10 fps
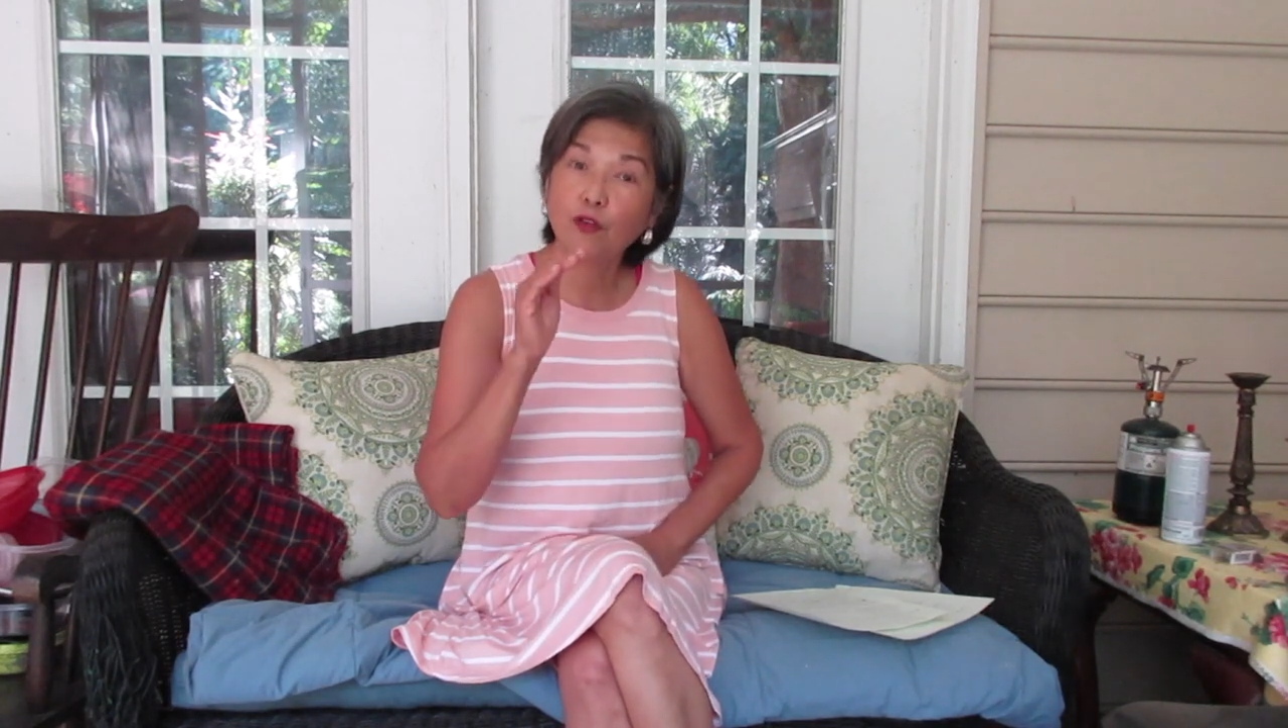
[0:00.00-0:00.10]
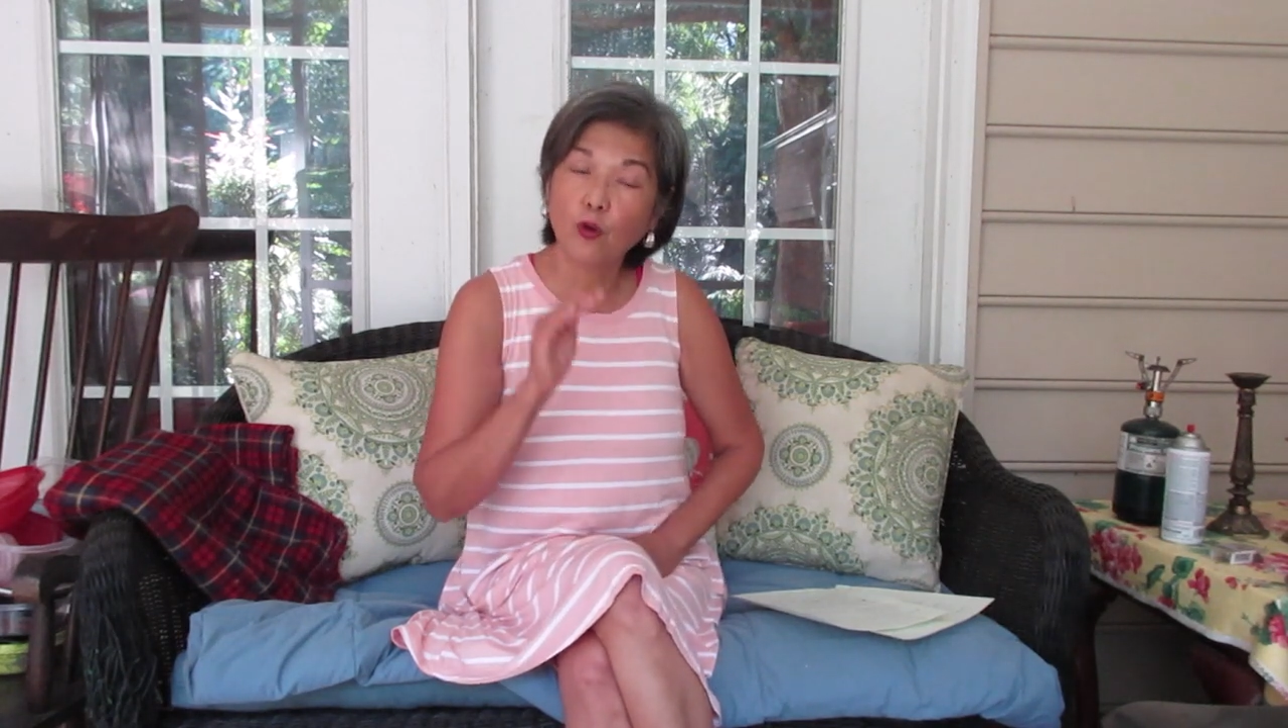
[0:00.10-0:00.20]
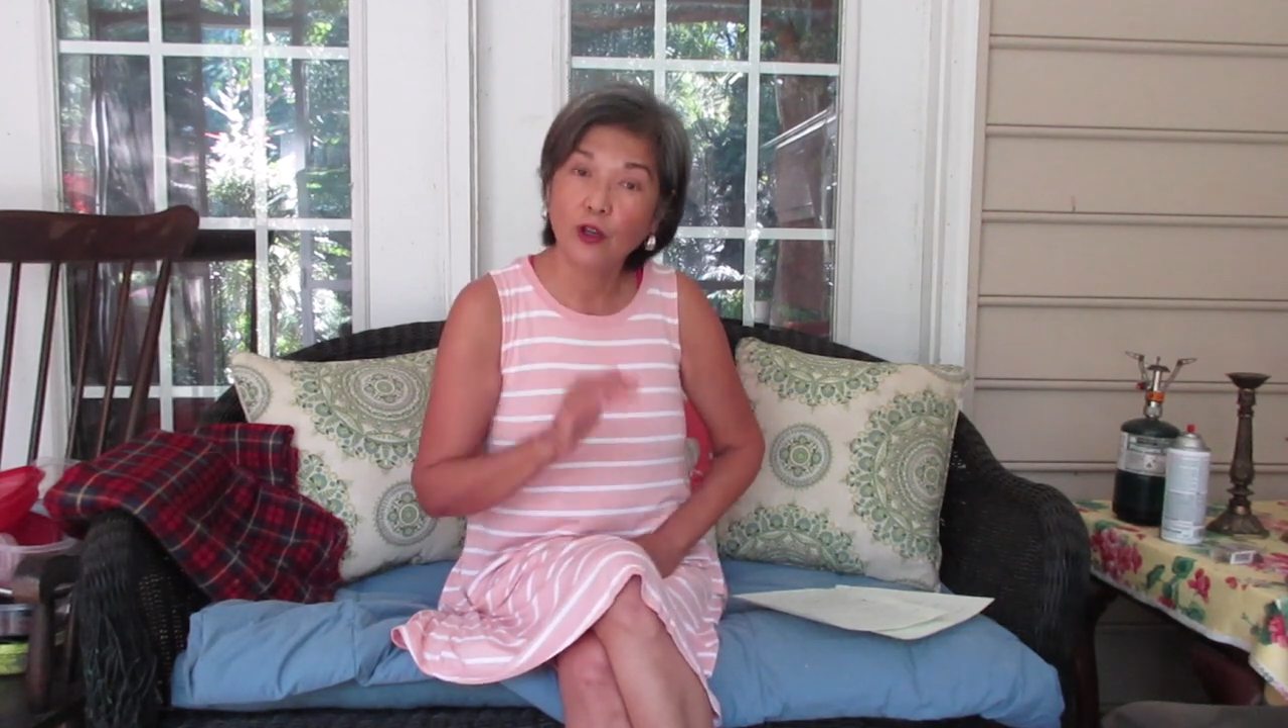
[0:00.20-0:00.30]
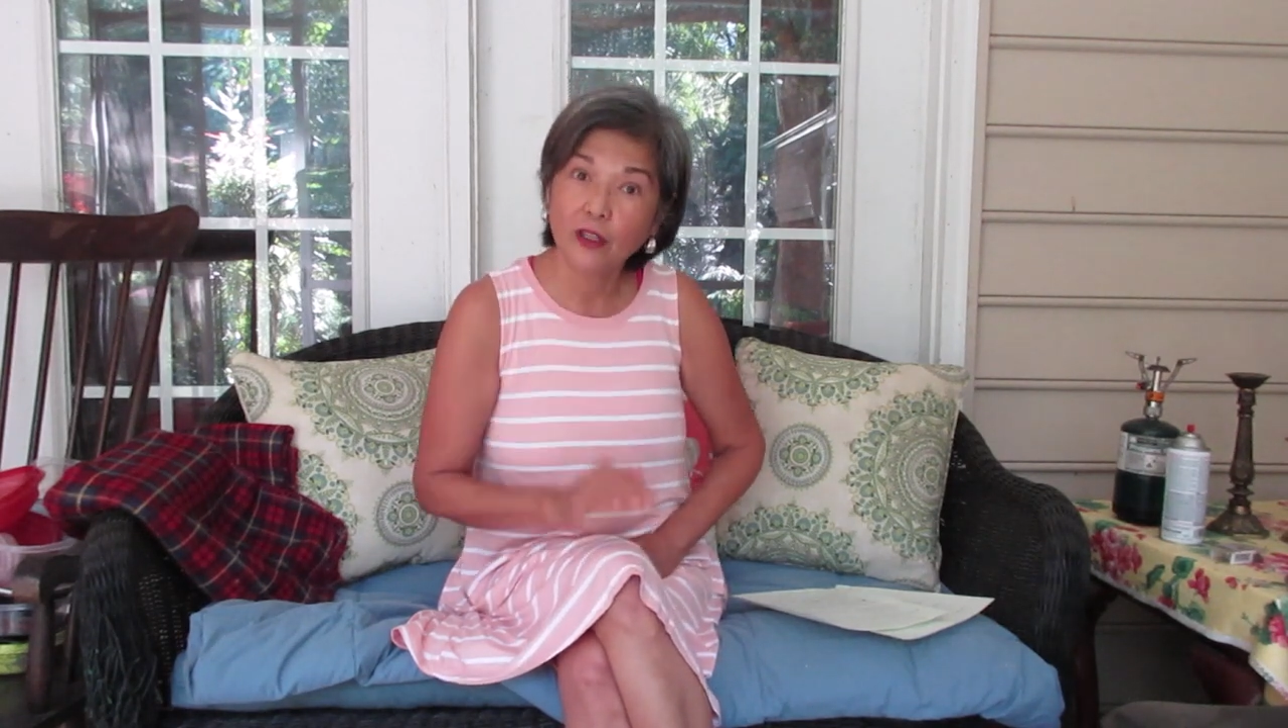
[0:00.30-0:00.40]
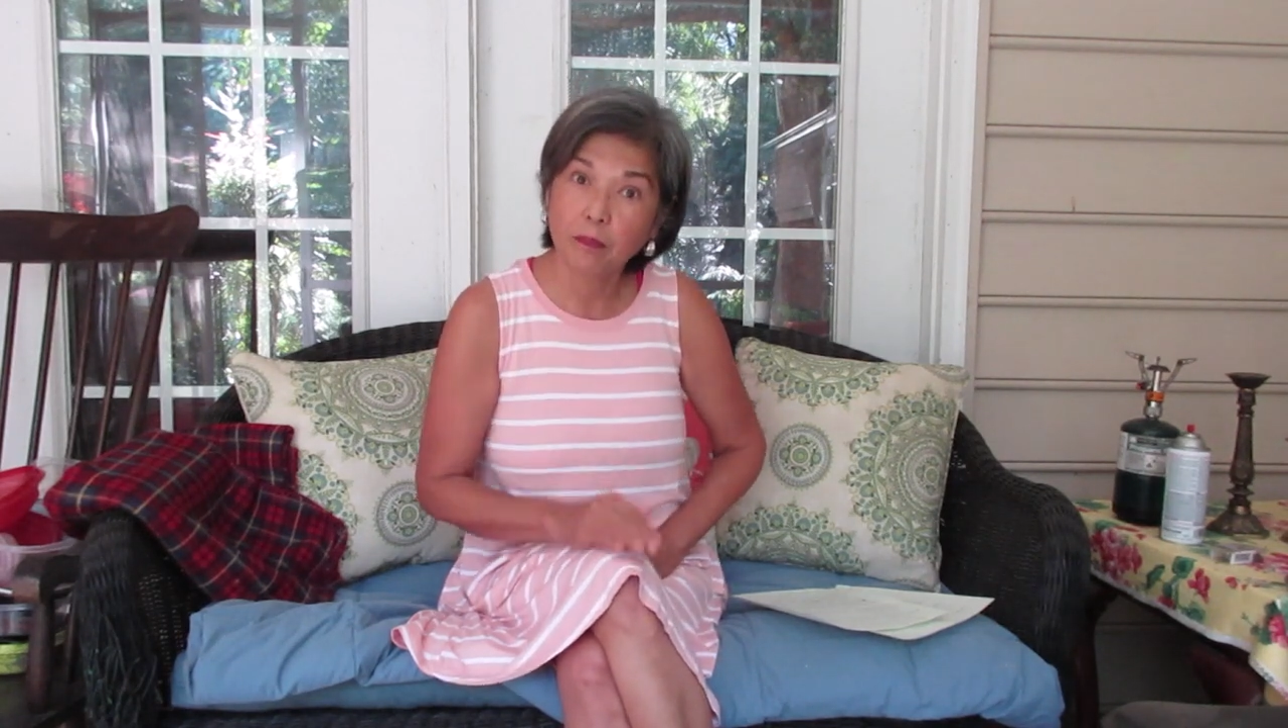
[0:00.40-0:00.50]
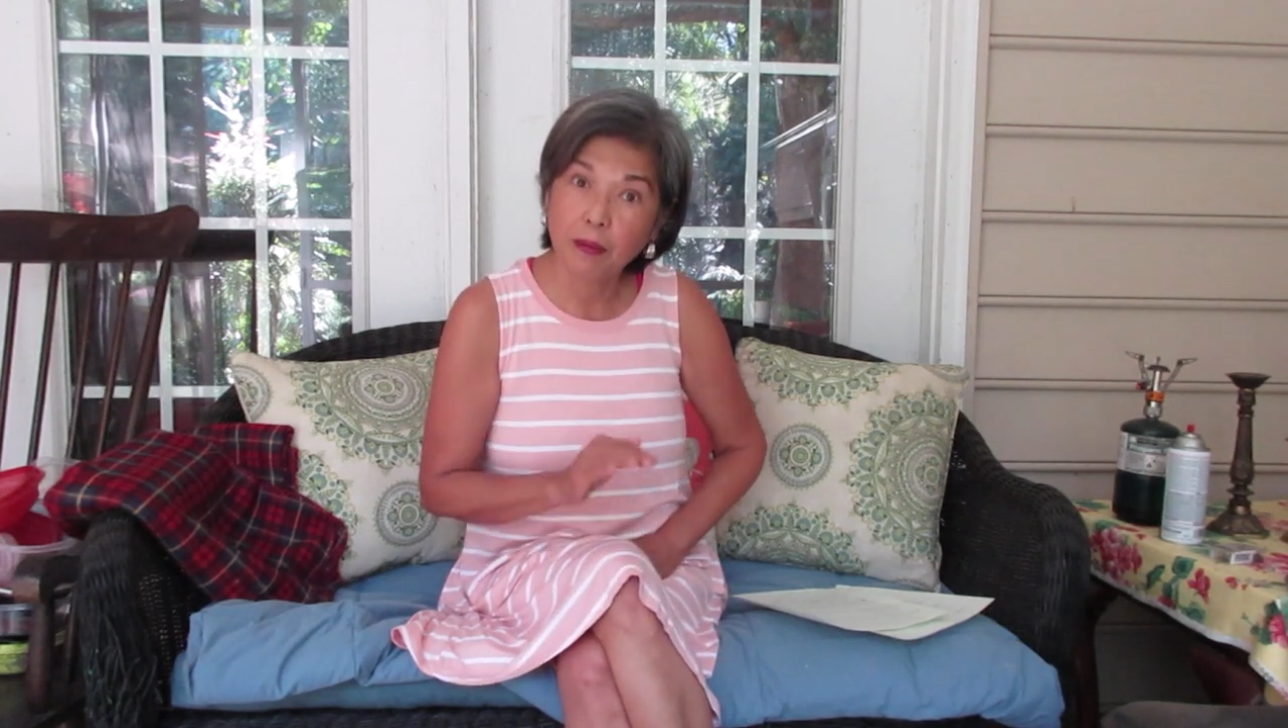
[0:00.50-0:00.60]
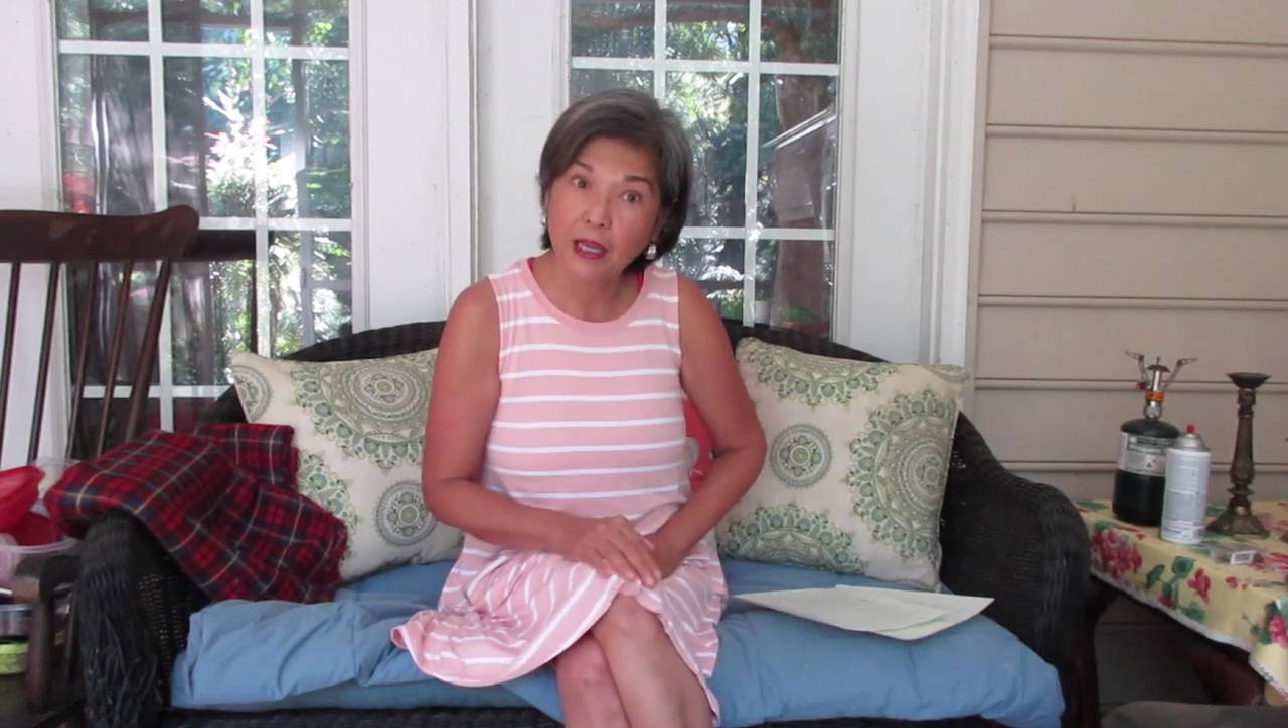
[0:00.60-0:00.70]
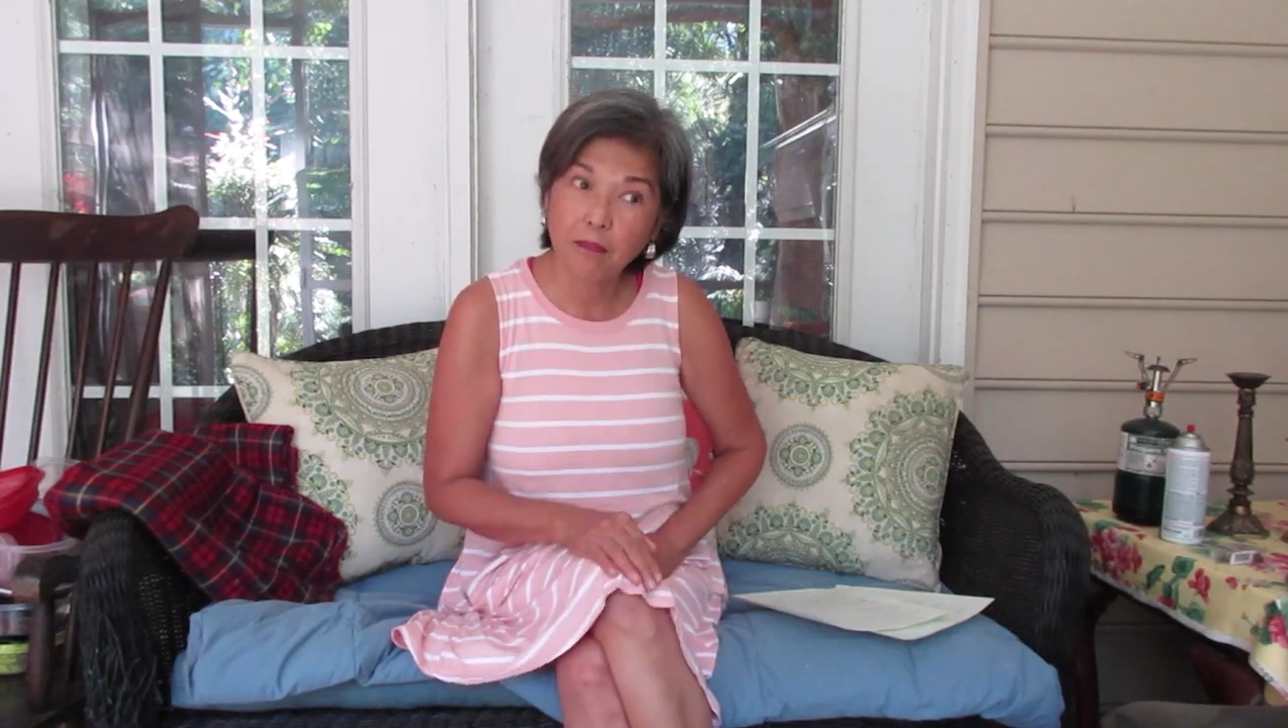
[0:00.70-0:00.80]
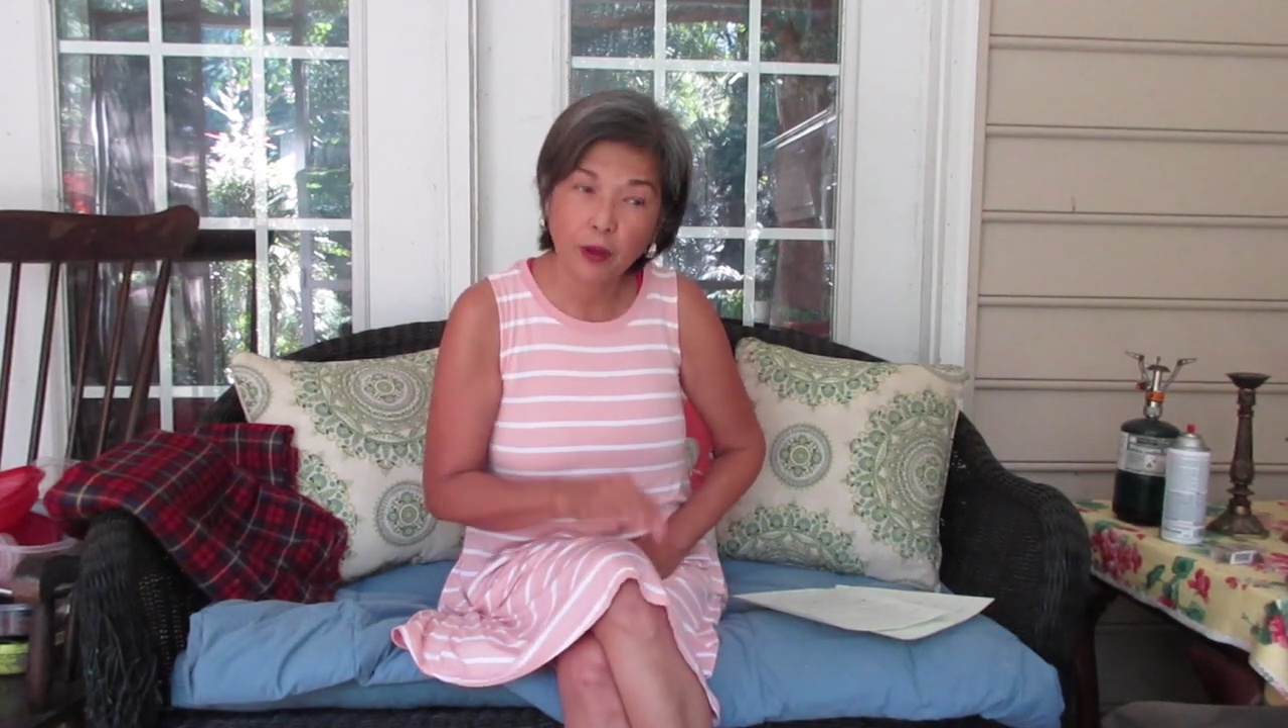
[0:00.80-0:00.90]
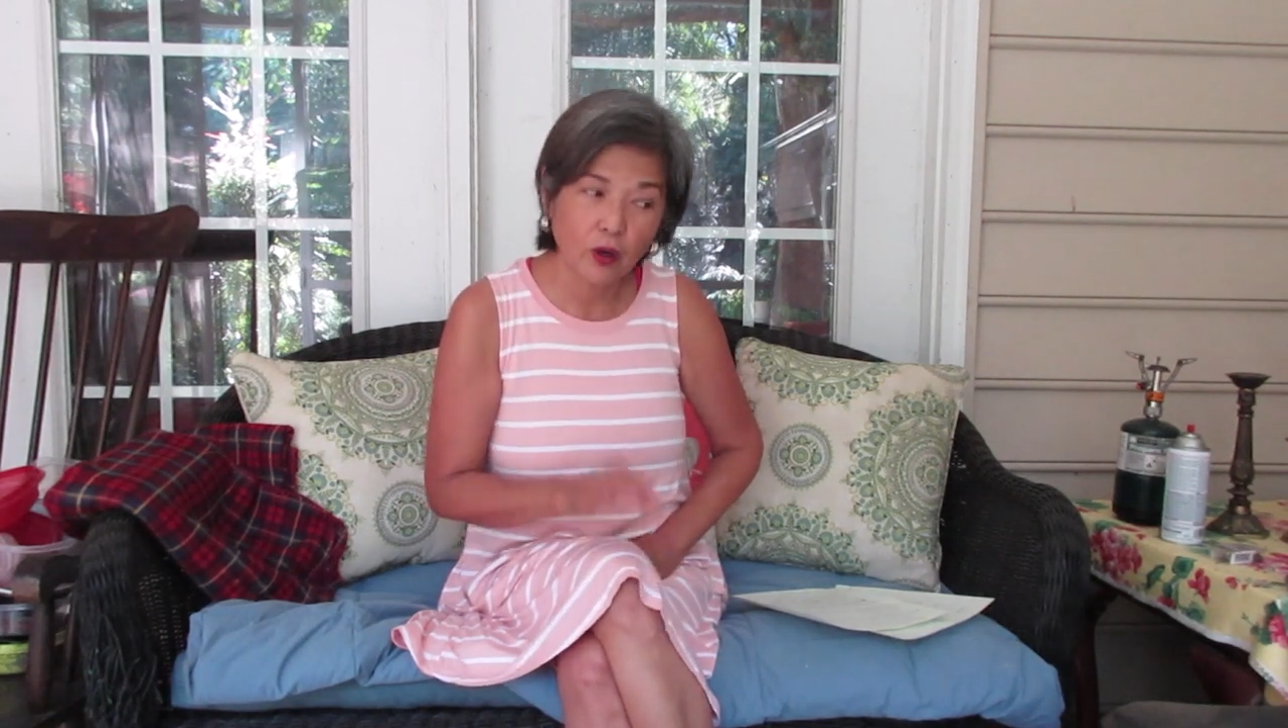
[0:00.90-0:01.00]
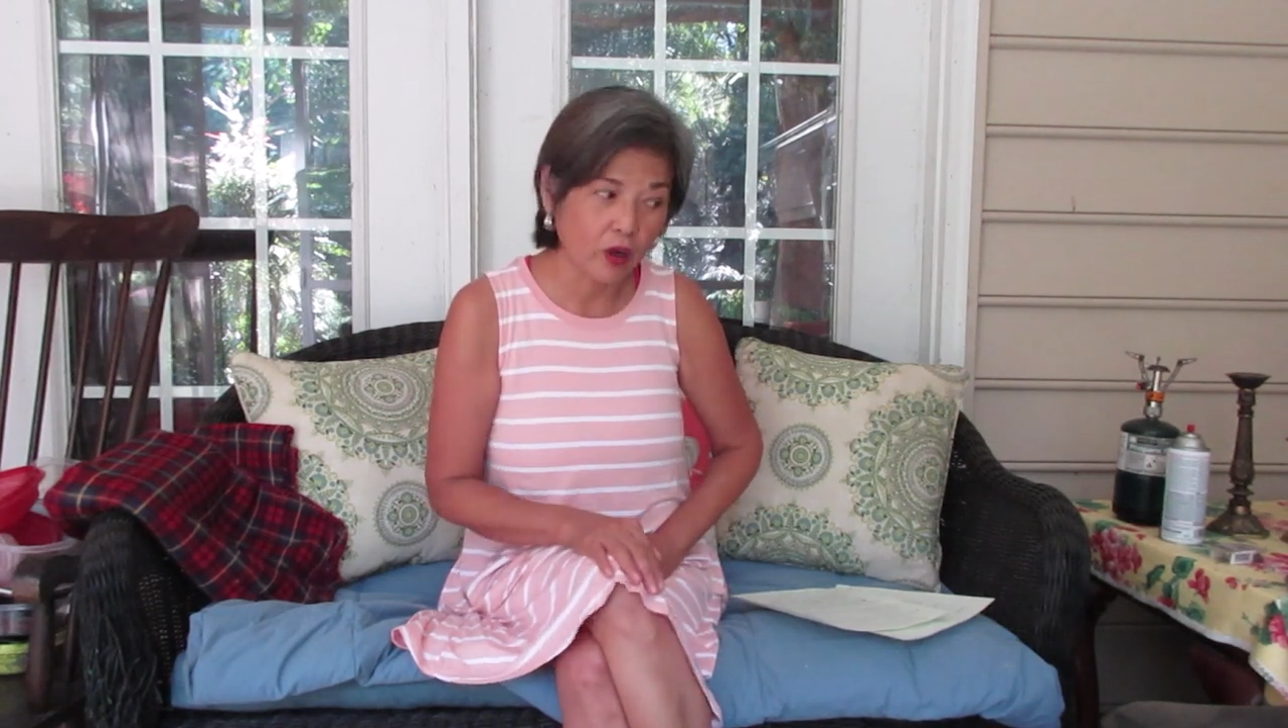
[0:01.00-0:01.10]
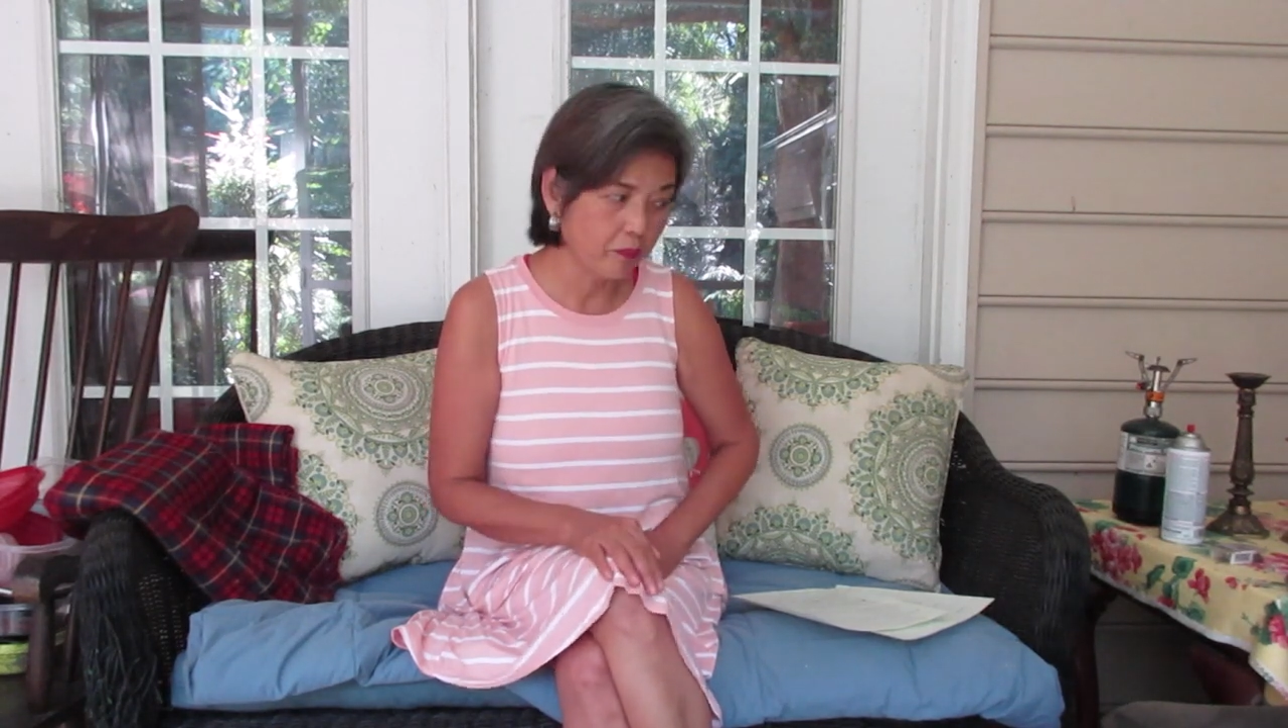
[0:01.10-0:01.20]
toilet paper,